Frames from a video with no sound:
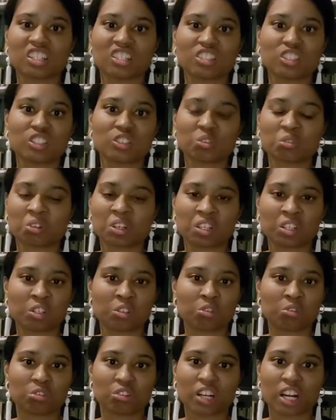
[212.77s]
soil,
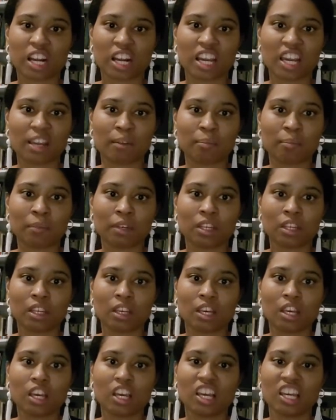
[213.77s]
grime,
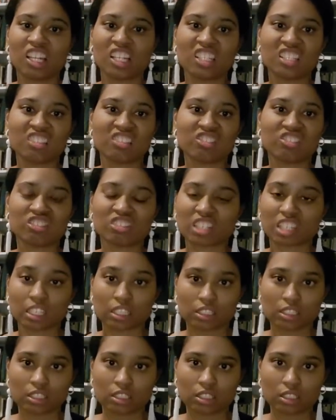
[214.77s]
and
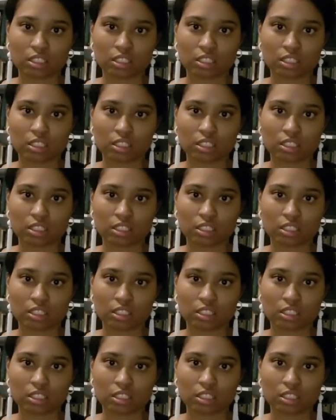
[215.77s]
grease.